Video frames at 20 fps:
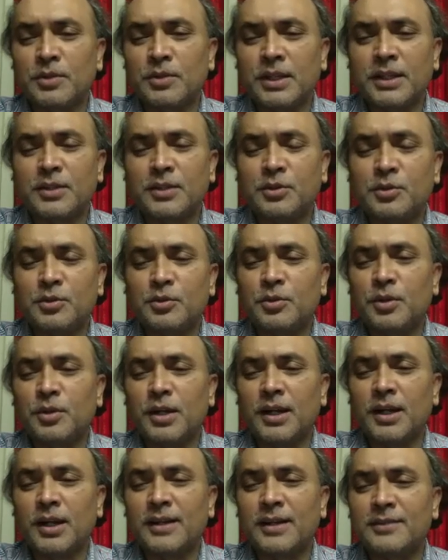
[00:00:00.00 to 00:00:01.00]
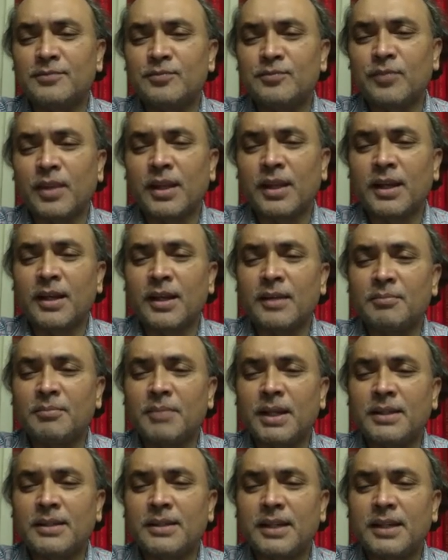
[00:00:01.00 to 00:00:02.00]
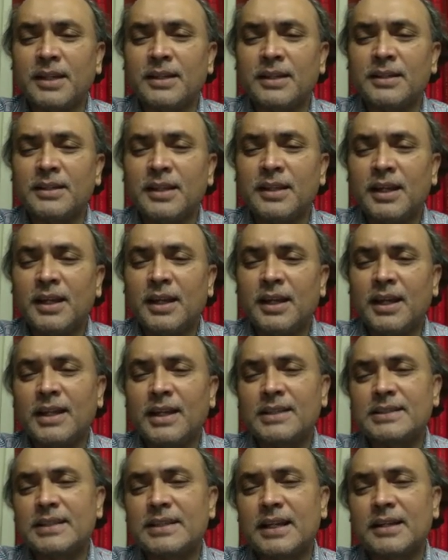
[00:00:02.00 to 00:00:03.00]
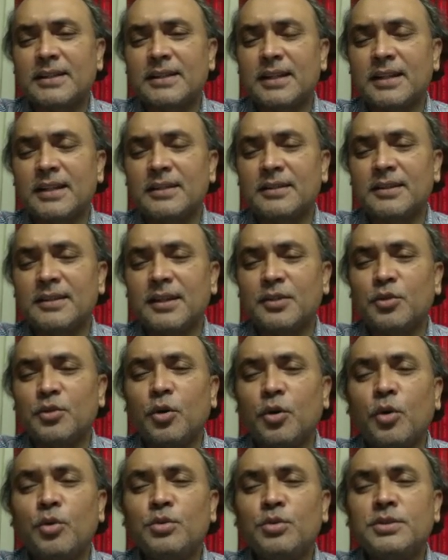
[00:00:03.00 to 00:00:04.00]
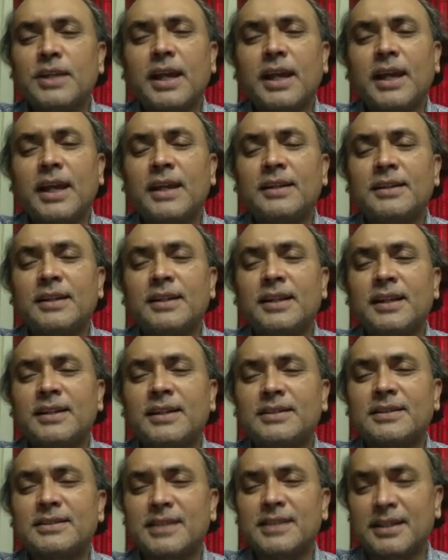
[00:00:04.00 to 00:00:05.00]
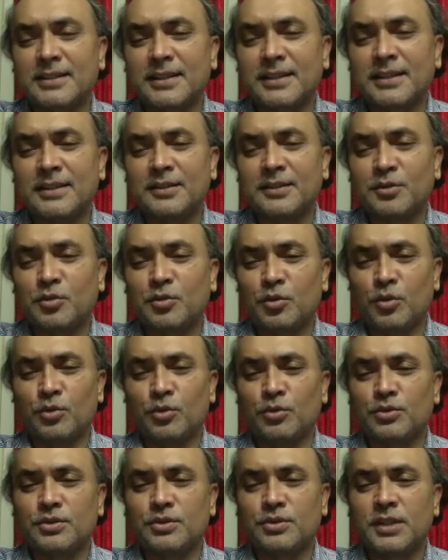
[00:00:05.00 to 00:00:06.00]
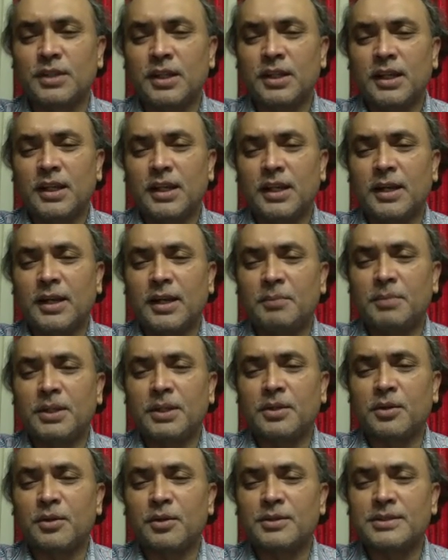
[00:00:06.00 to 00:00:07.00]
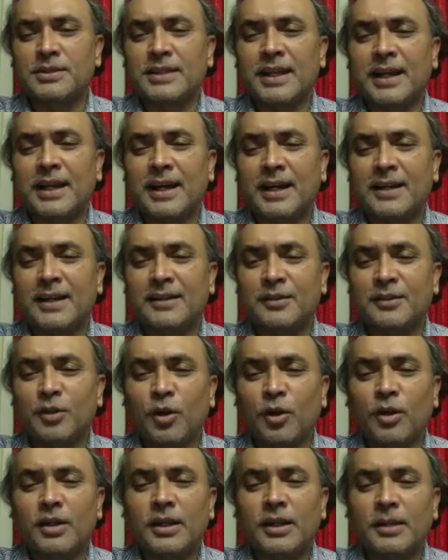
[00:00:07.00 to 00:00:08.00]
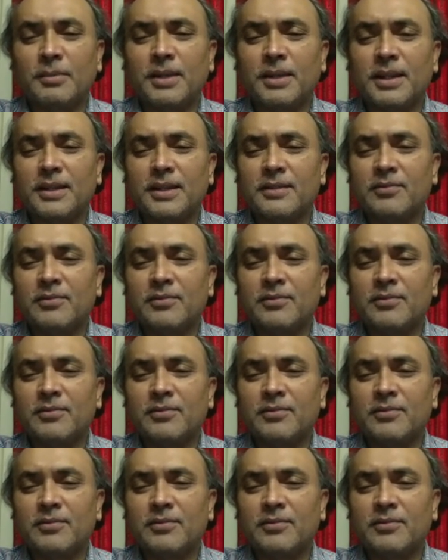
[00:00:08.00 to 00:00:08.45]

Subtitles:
need to maintain a certain dose and a certain course because they are non-living.